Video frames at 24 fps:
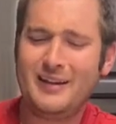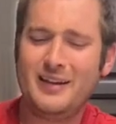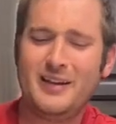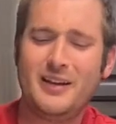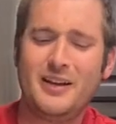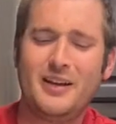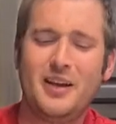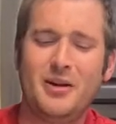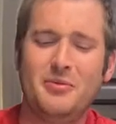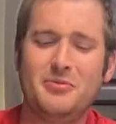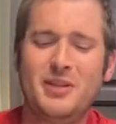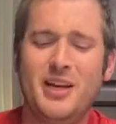
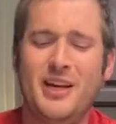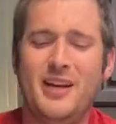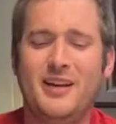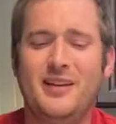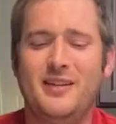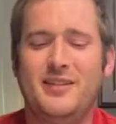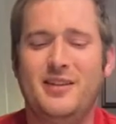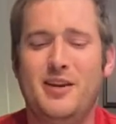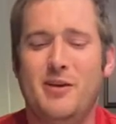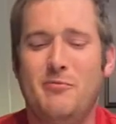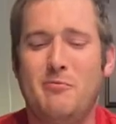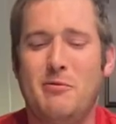Come take a
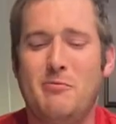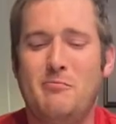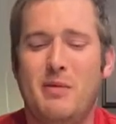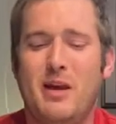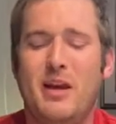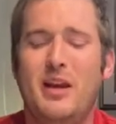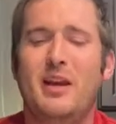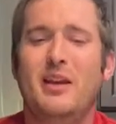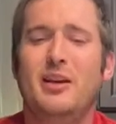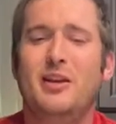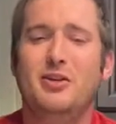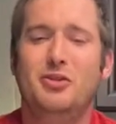sip of
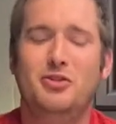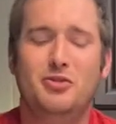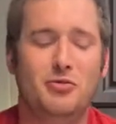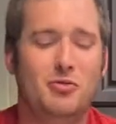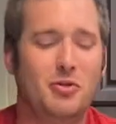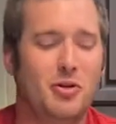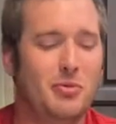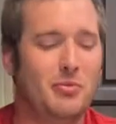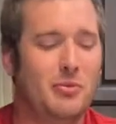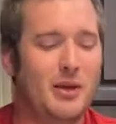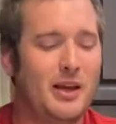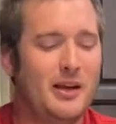me and
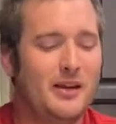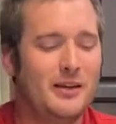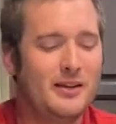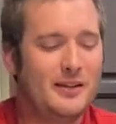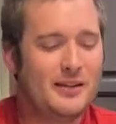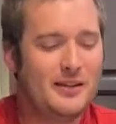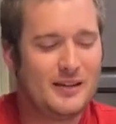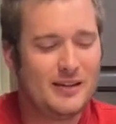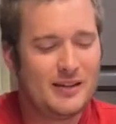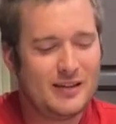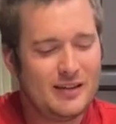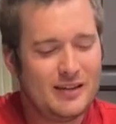enjoy me.
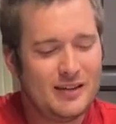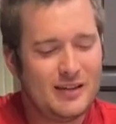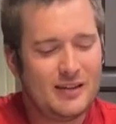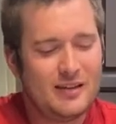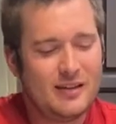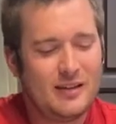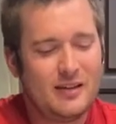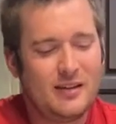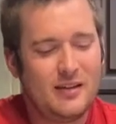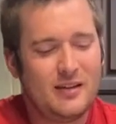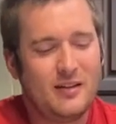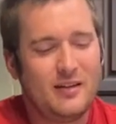
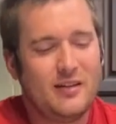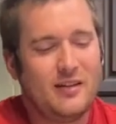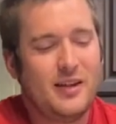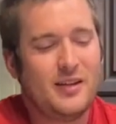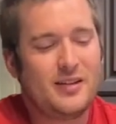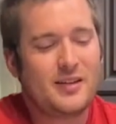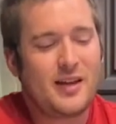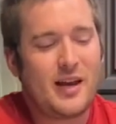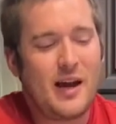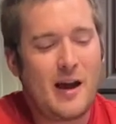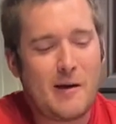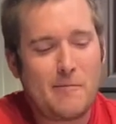
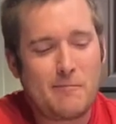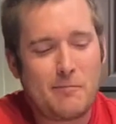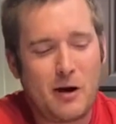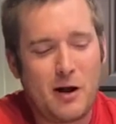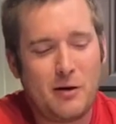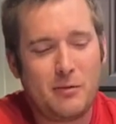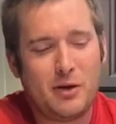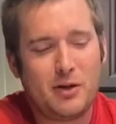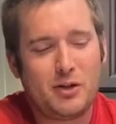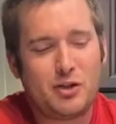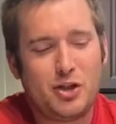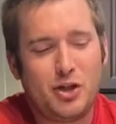This guy,
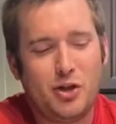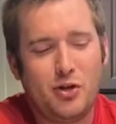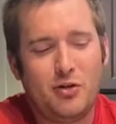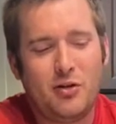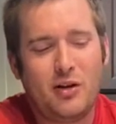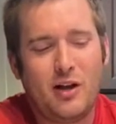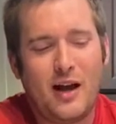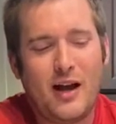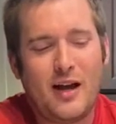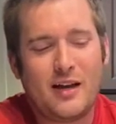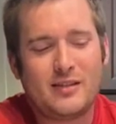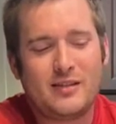probably two
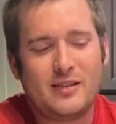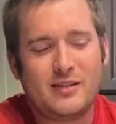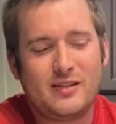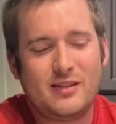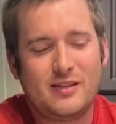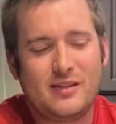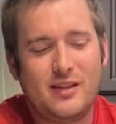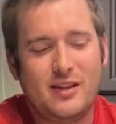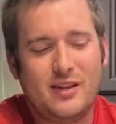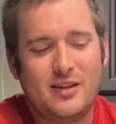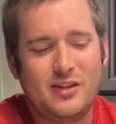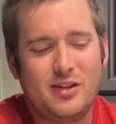glasses
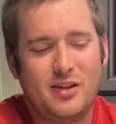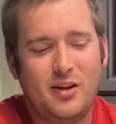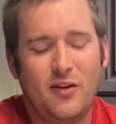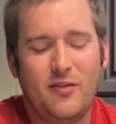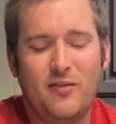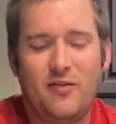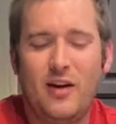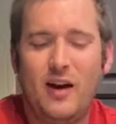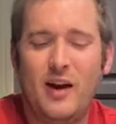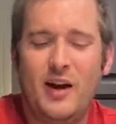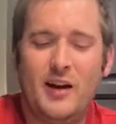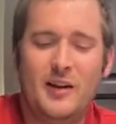of this, you're
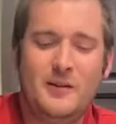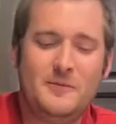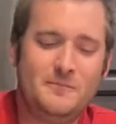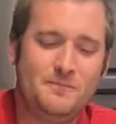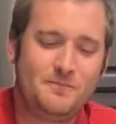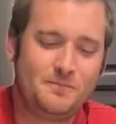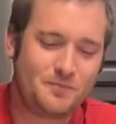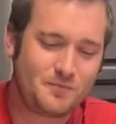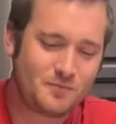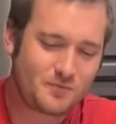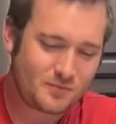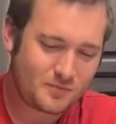fine.
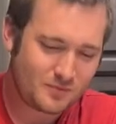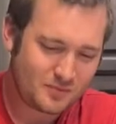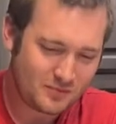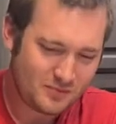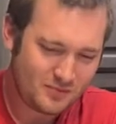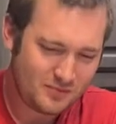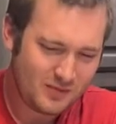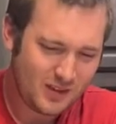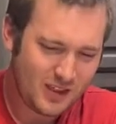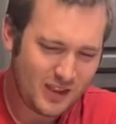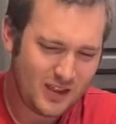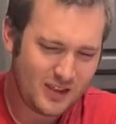
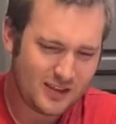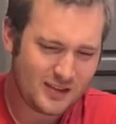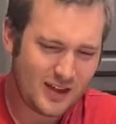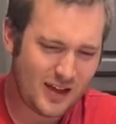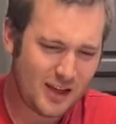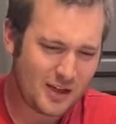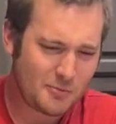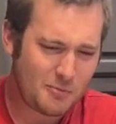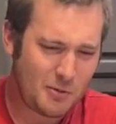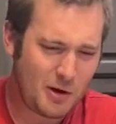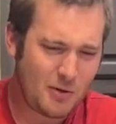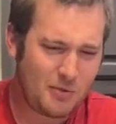This
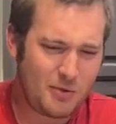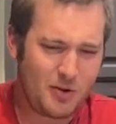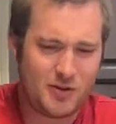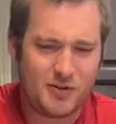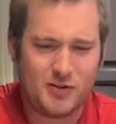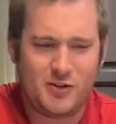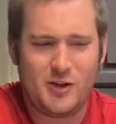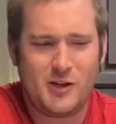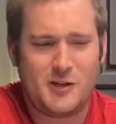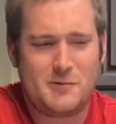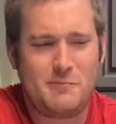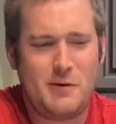guy's probably a
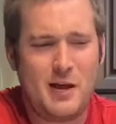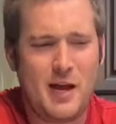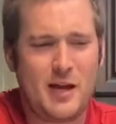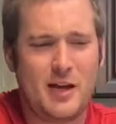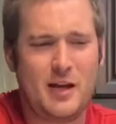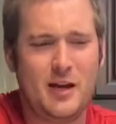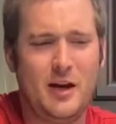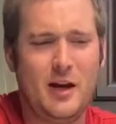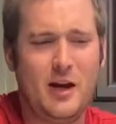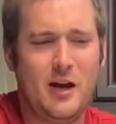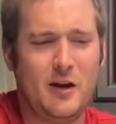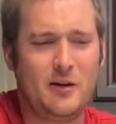six pack
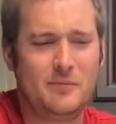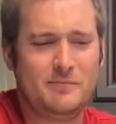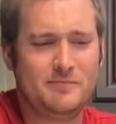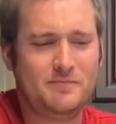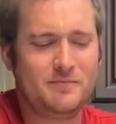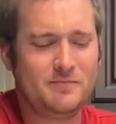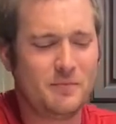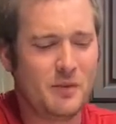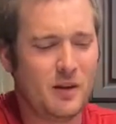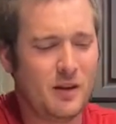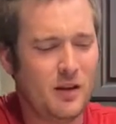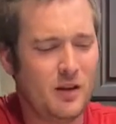and up.
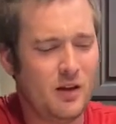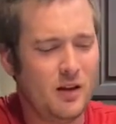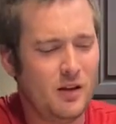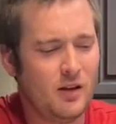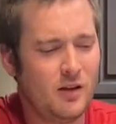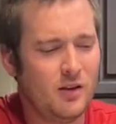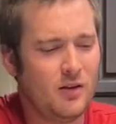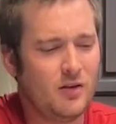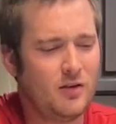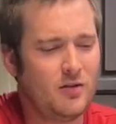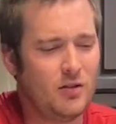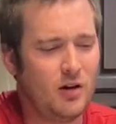
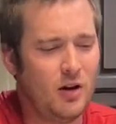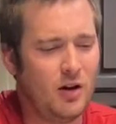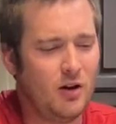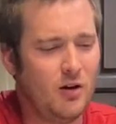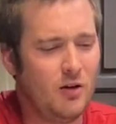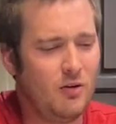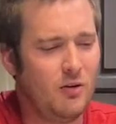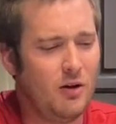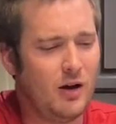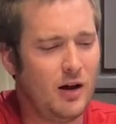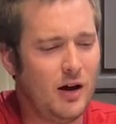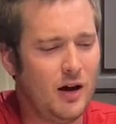
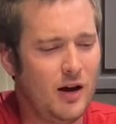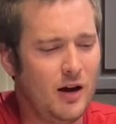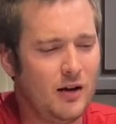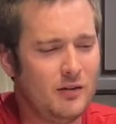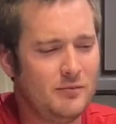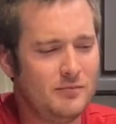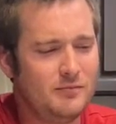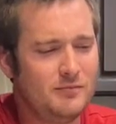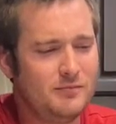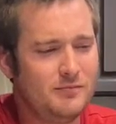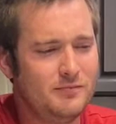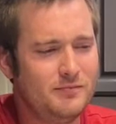
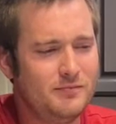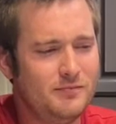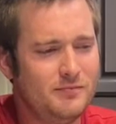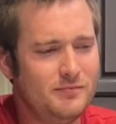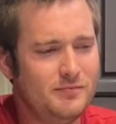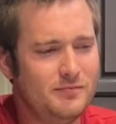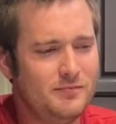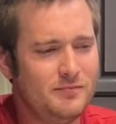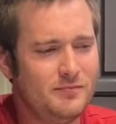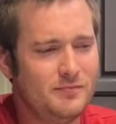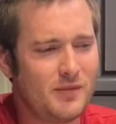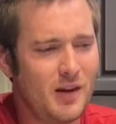So,
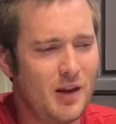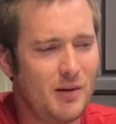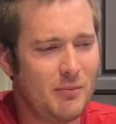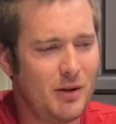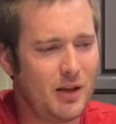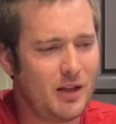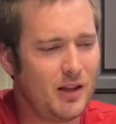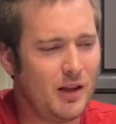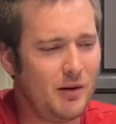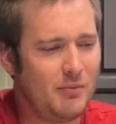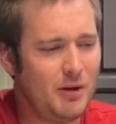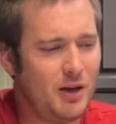let me
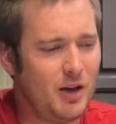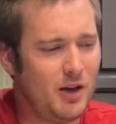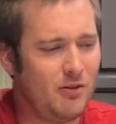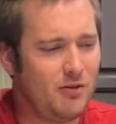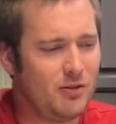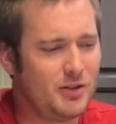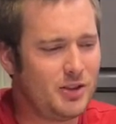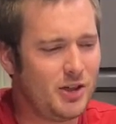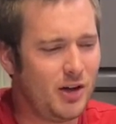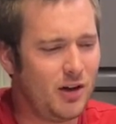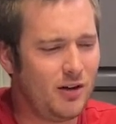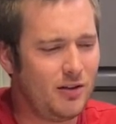know
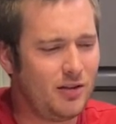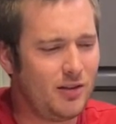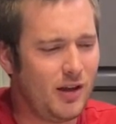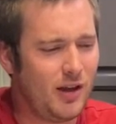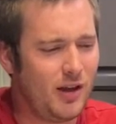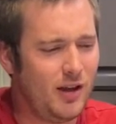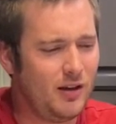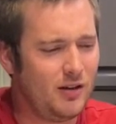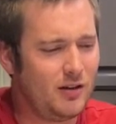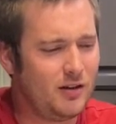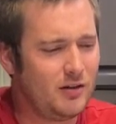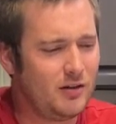what y'all think.